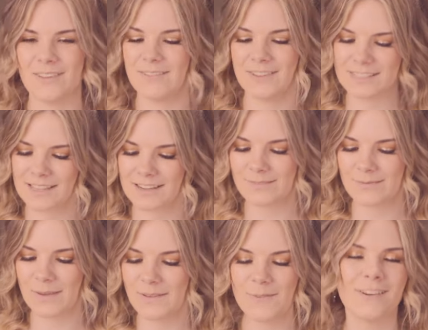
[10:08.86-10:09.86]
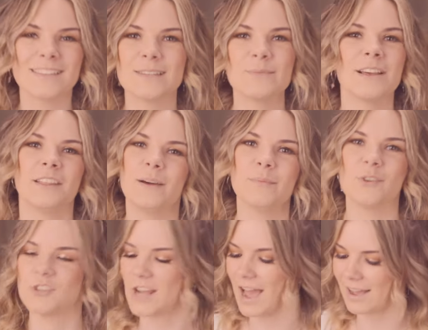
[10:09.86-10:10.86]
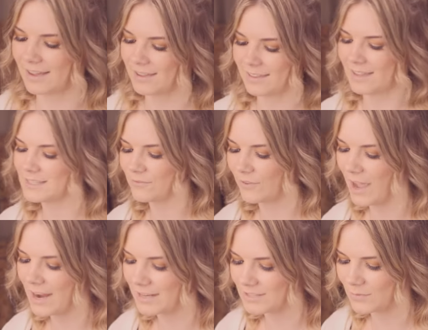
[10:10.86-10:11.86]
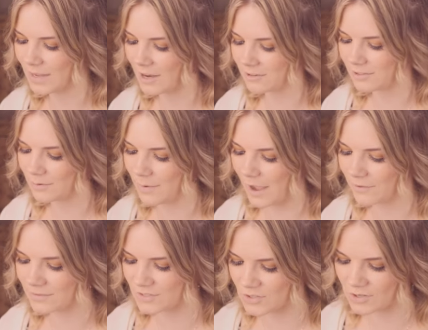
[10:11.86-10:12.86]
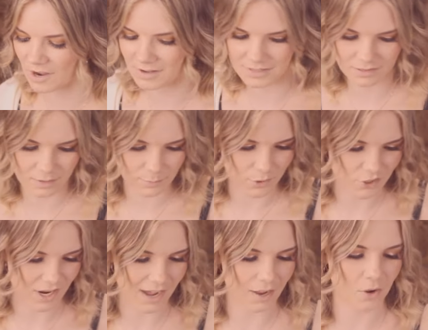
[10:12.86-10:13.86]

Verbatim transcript: Maybe he's gonna, maybe he wants to be a lumberjack. That's fine. So we got our little Pyrus Trox lumberjack